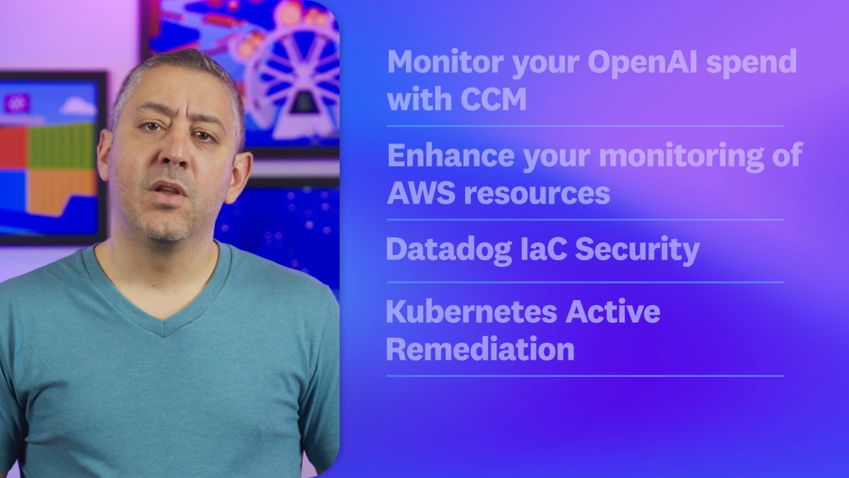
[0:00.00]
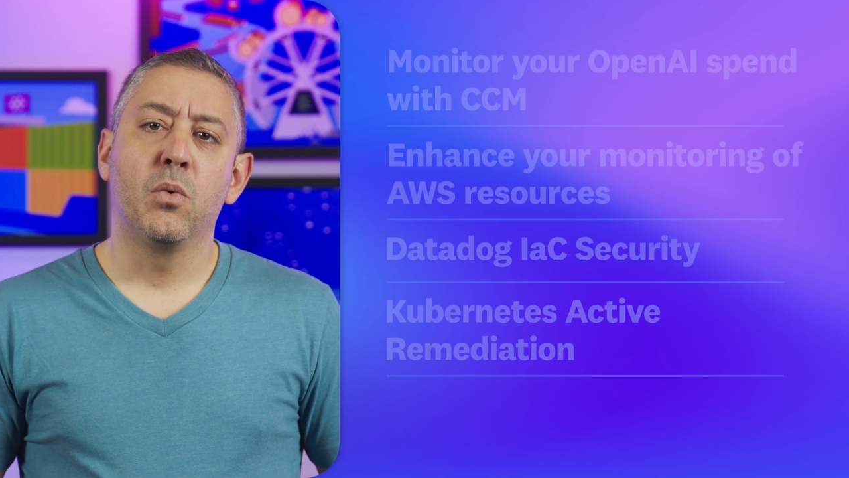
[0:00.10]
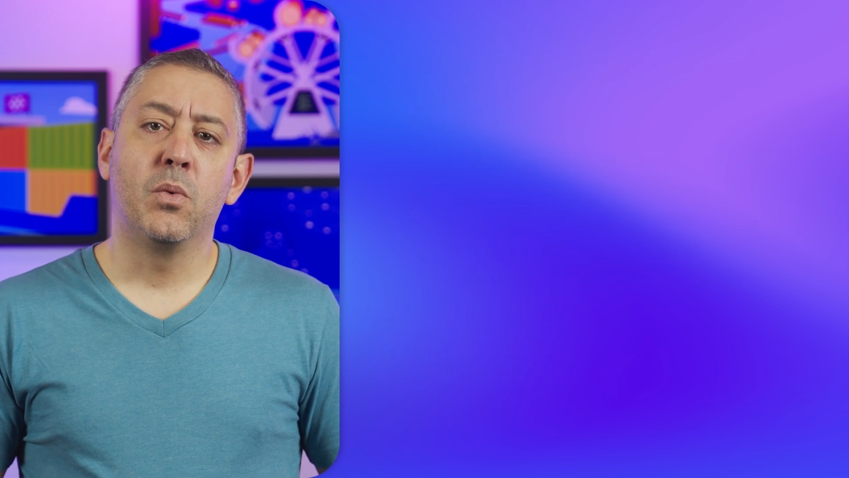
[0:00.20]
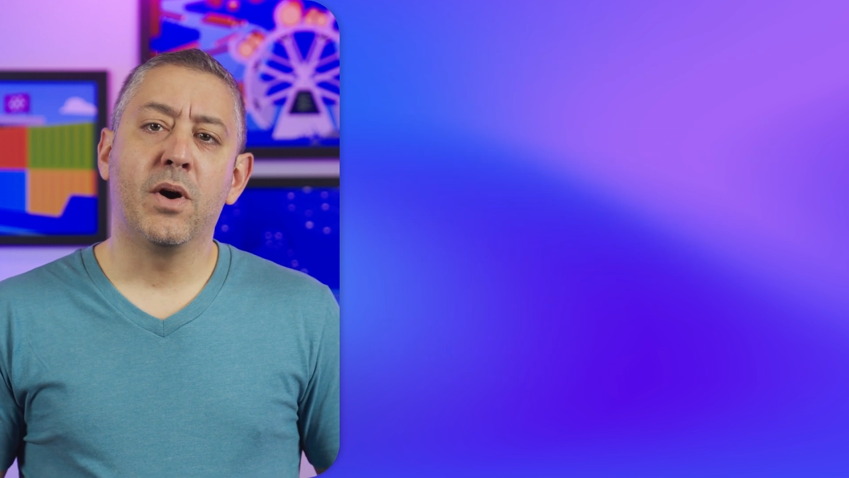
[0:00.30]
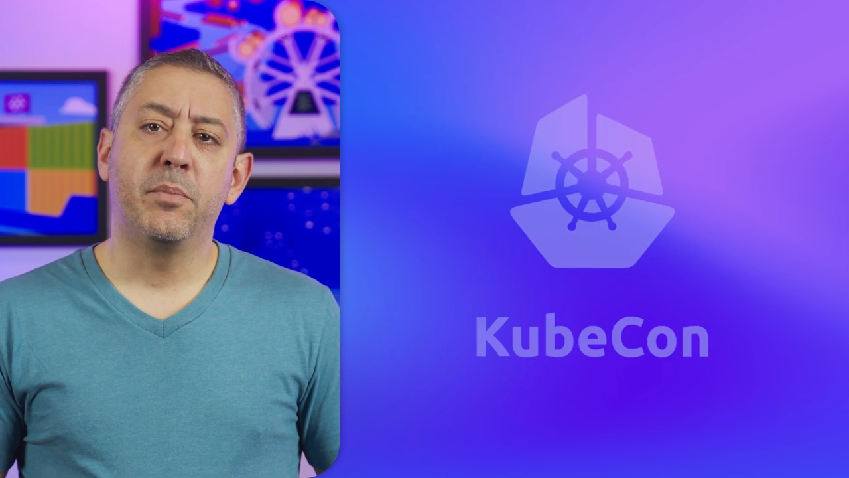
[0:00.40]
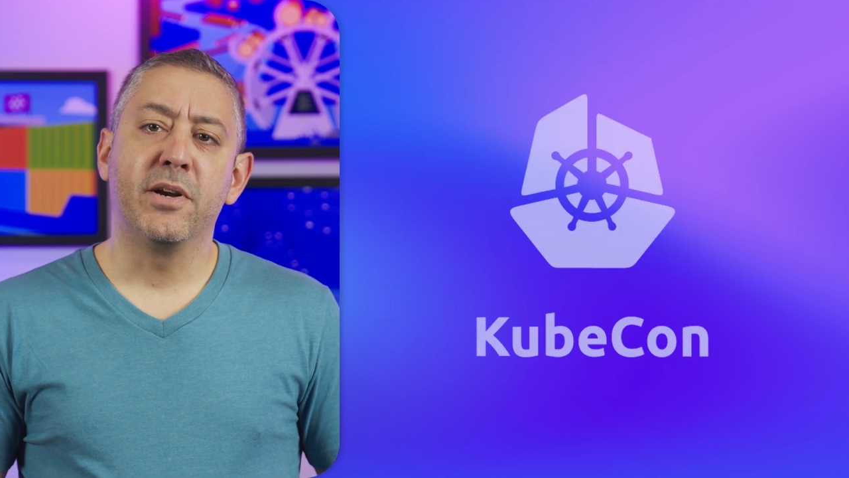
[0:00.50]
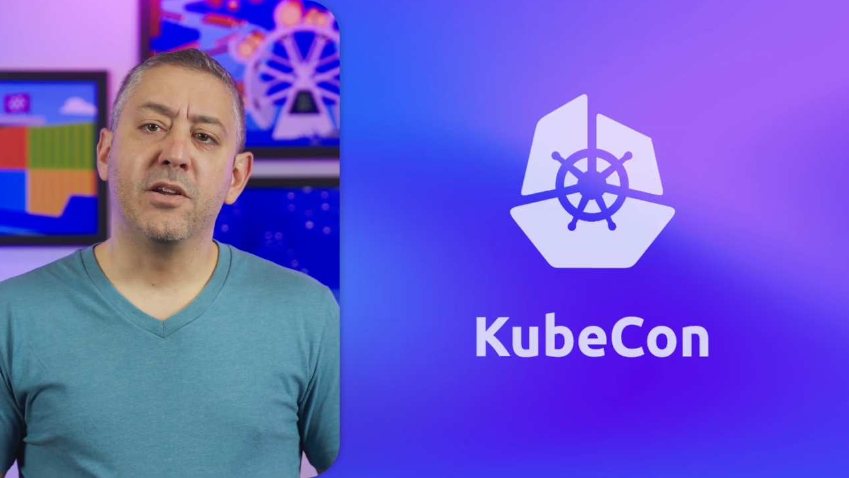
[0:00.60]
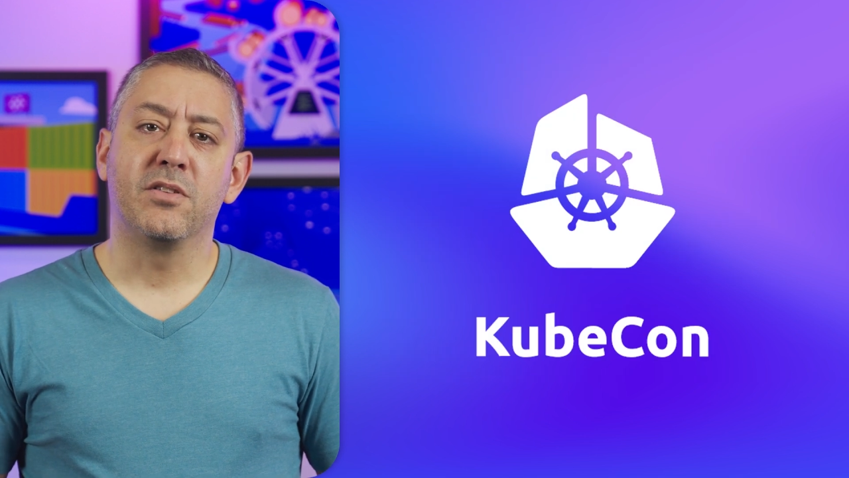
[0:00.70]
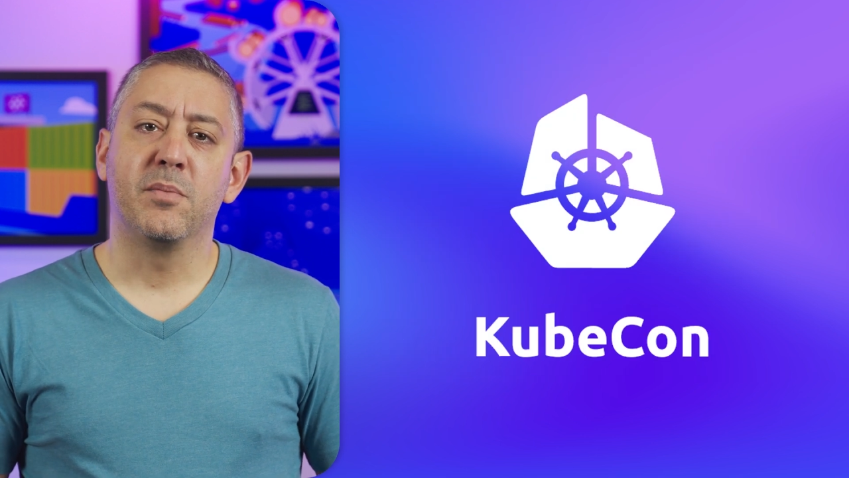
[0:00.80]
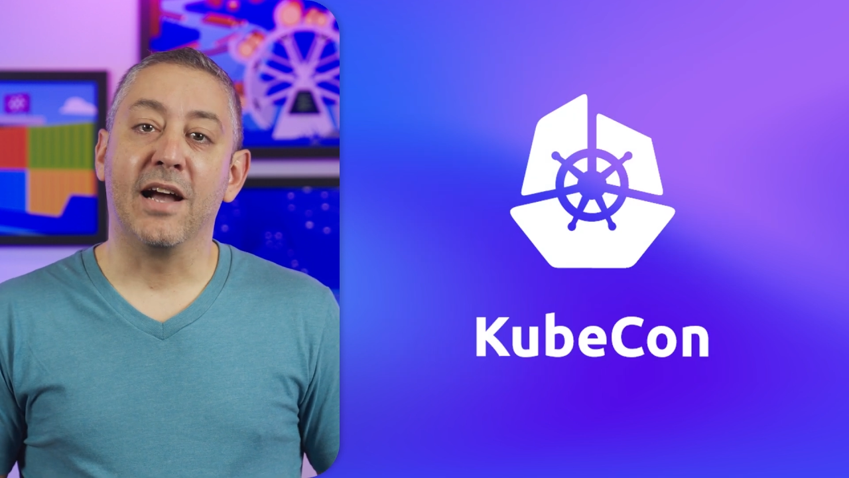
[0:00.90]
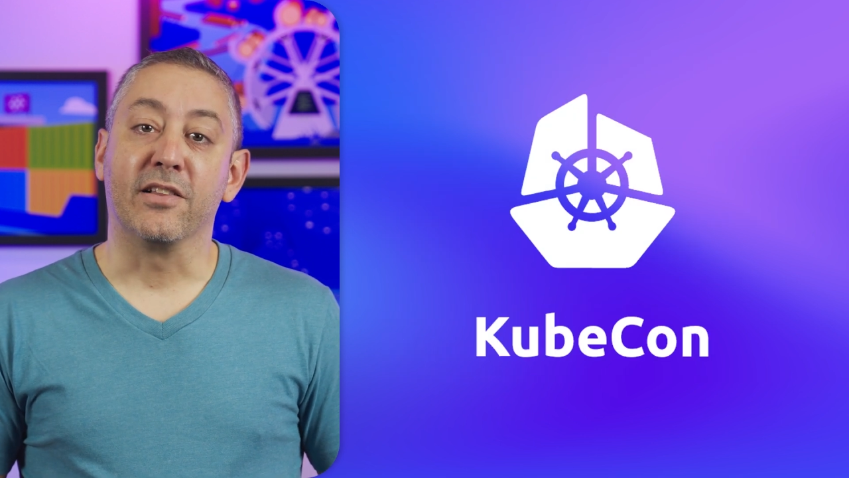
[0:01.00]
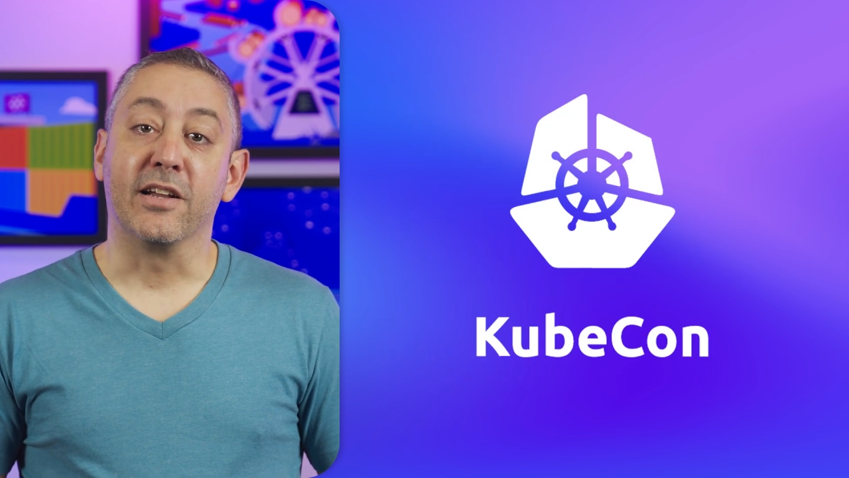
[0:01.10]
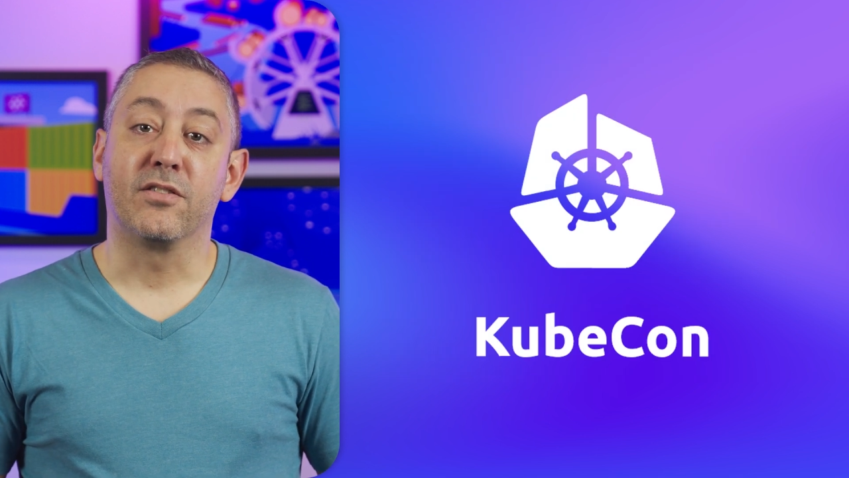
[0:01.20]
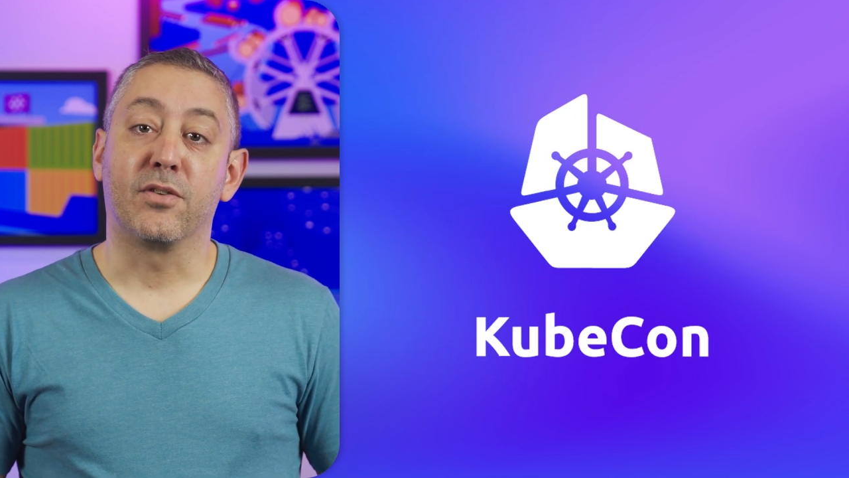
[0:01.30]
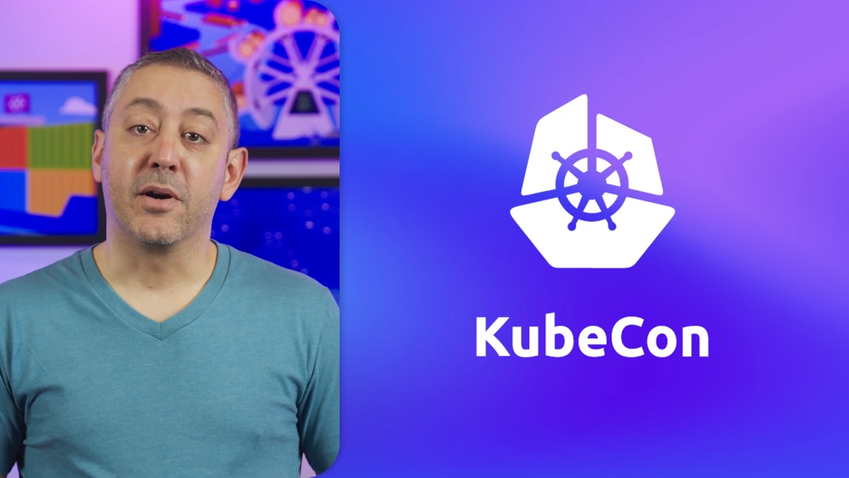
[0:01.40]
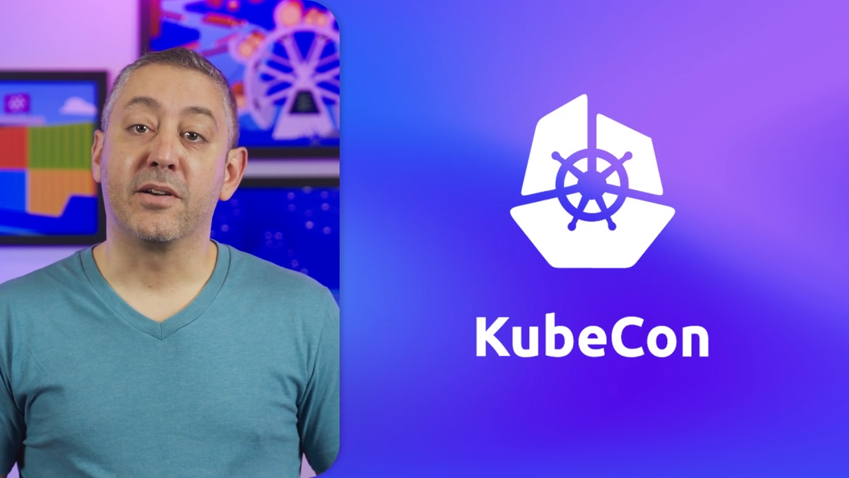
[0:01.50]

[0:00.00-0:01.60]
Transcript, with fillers: we want to bring you some highlights from our